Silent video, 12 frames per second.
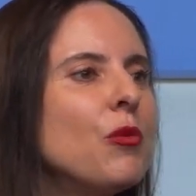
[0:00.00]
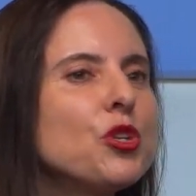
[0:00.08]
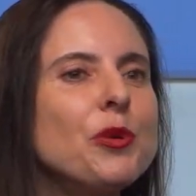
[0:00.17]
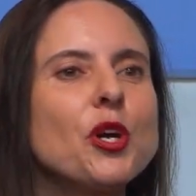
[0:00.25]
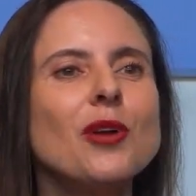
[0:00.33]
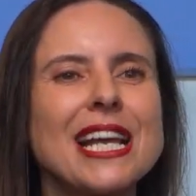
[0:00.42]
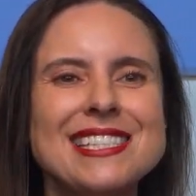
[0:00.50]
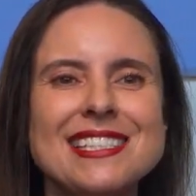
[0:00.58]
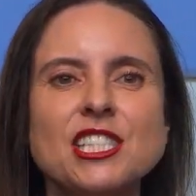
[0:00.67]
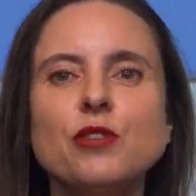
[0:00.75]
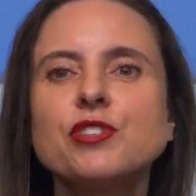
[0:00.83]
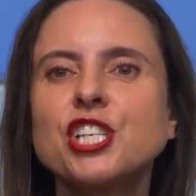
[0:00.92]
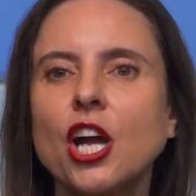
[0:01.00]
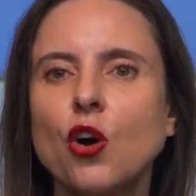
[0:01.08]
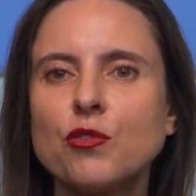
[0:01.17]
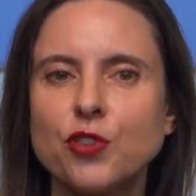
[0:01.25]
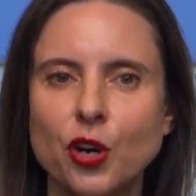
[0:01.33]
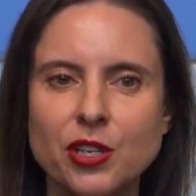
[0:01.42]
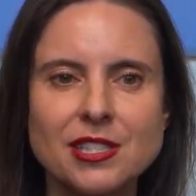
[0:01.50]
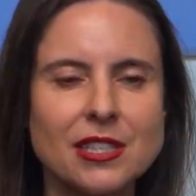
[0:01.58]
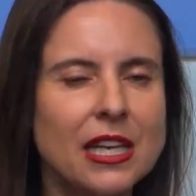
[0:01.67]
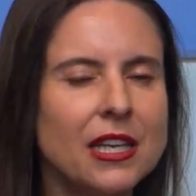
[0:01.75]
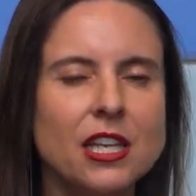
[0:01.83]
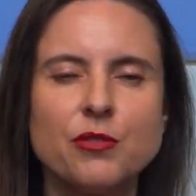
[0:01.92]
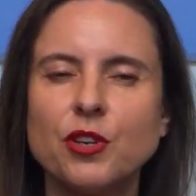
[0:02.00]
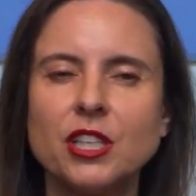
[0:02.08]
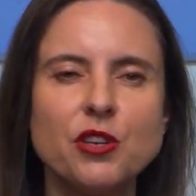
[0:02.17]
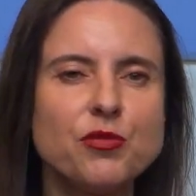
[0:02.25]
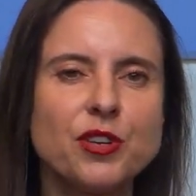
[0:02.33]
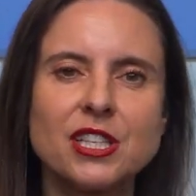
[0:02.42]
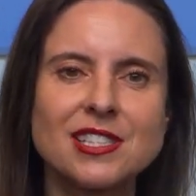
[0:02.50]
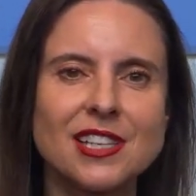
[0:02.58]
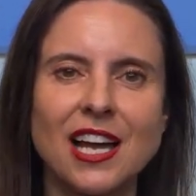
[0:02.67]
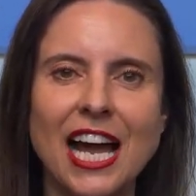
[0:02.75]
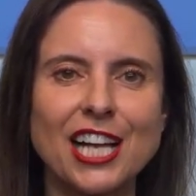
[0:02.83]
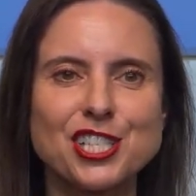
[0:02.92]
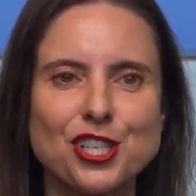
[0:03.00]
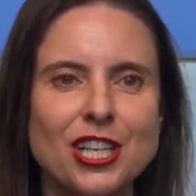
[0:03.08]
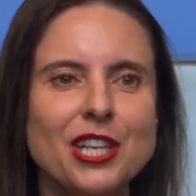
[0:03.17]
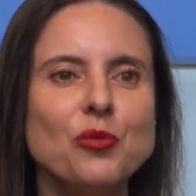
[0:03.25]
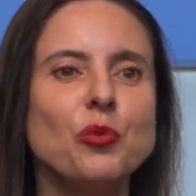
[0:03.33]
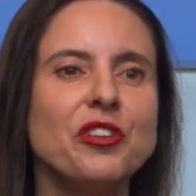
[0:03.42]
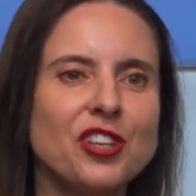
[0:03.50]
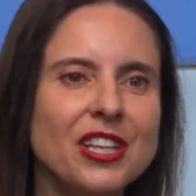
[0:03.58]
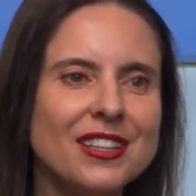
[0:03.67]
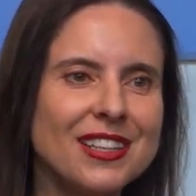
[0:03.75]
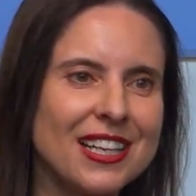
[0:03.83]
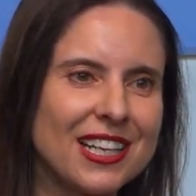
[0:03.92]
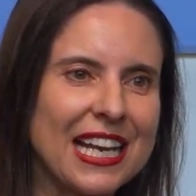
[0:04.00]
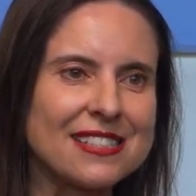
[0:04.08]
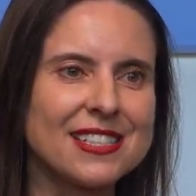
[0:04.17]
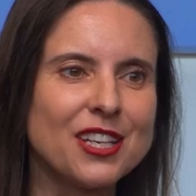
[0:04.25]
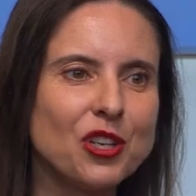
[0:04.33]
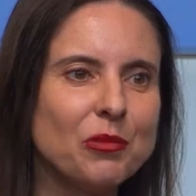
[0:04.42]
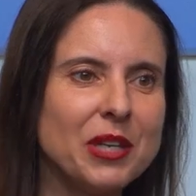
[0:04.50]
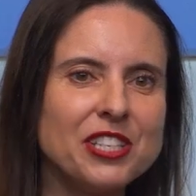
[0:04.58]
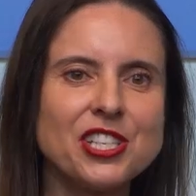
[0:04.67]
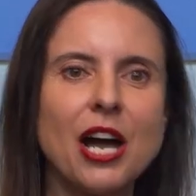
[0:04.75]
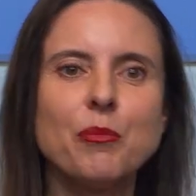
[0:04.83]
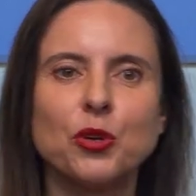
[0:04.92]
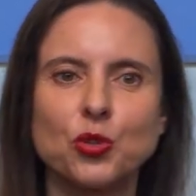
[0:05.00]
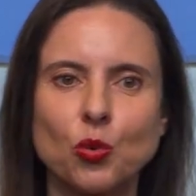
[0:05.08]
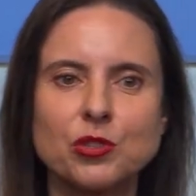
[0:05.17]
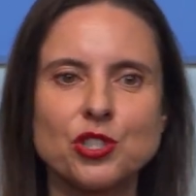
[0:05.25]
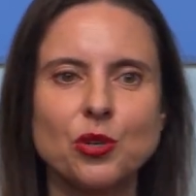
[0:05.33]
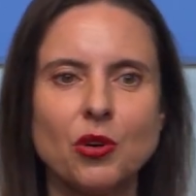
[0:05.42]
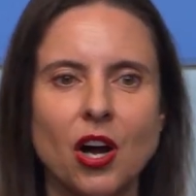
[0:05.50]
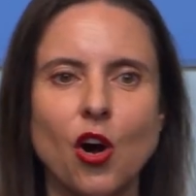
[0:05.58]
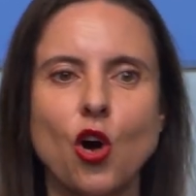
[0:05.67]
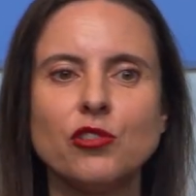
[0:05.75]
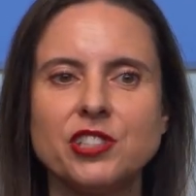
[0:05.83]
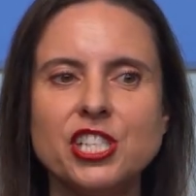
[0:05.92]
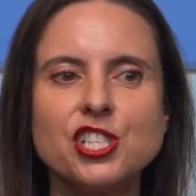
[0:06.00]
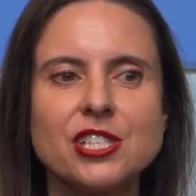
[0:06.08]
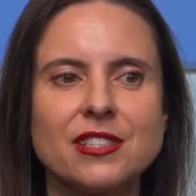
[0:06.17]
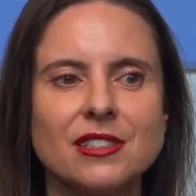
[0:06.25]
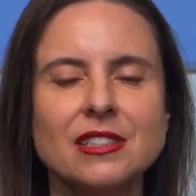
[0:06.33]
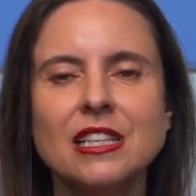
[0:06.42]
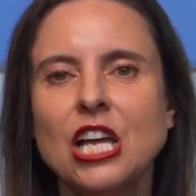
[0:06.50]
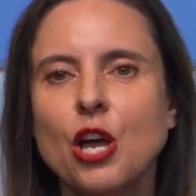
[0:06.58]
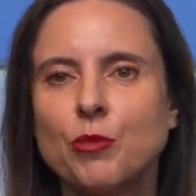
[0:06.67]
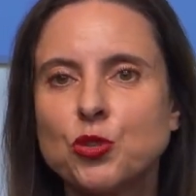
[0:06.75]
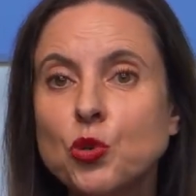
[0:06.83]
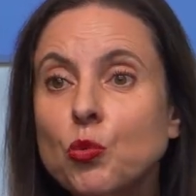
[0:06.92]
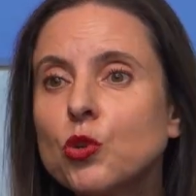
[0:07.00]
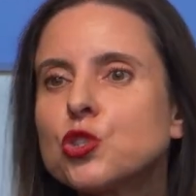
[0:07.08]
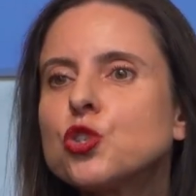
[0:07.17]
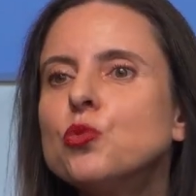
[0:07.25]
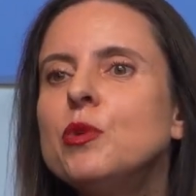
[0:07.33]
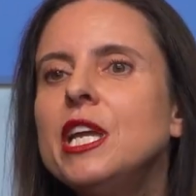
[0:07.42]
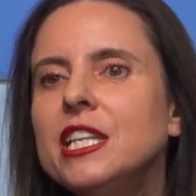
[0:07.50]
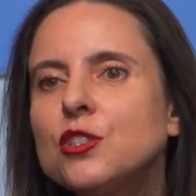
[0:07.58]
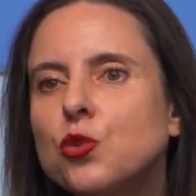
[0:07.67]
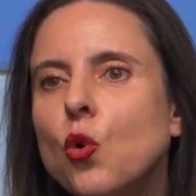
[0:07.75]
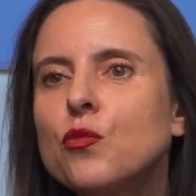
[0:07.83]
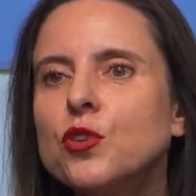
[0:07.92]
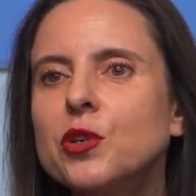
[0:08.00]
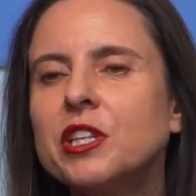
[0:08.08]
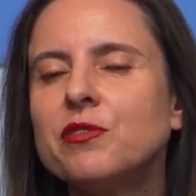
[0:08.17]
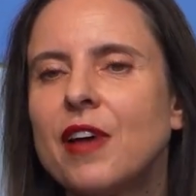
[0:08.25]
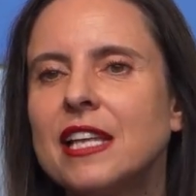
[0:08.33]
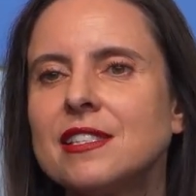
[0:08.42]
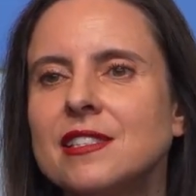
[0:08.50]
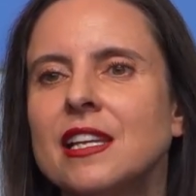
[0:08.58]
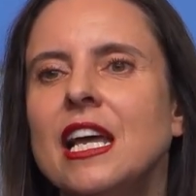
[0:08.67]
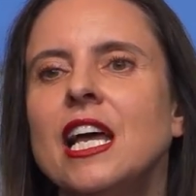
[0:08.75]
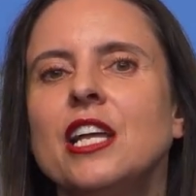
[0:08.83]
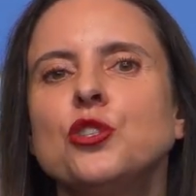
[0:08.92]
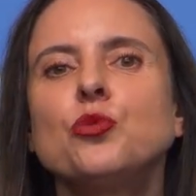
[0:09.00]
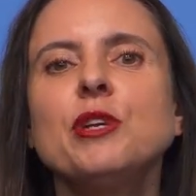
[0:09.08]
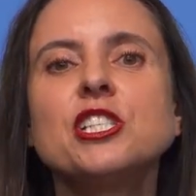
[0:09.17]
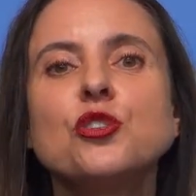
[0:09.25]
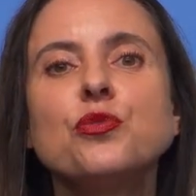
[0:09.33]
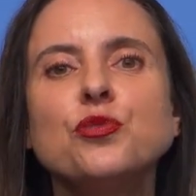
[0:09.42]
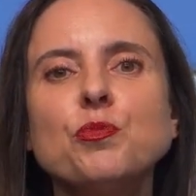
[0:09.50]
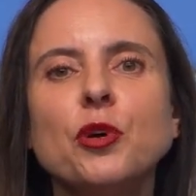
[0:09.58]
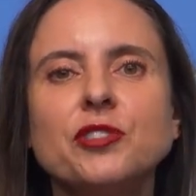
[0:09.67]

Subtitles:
what we call excessive share of voice, even if it's actually within classical media, but also on digital. But we want really to overinvest to reach the full